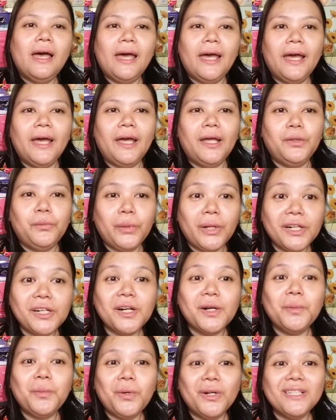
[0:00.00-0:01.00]
And
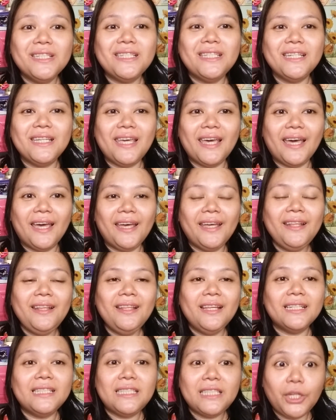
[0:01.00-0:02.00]
welcome once again.
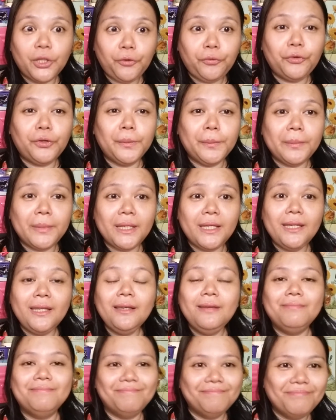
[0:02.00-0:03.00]
That's it from me.
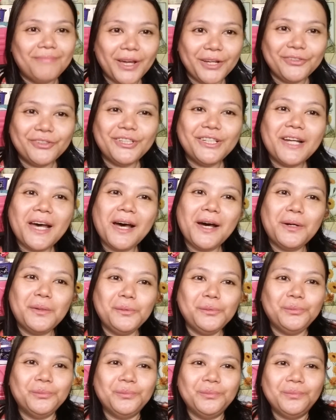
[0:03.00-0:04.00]
Bye for
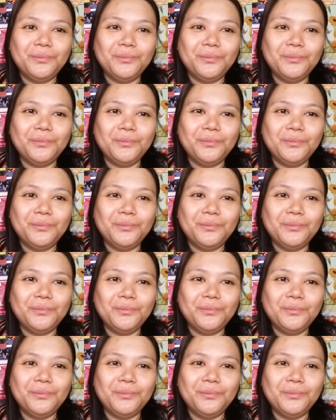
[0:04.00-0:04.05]
now.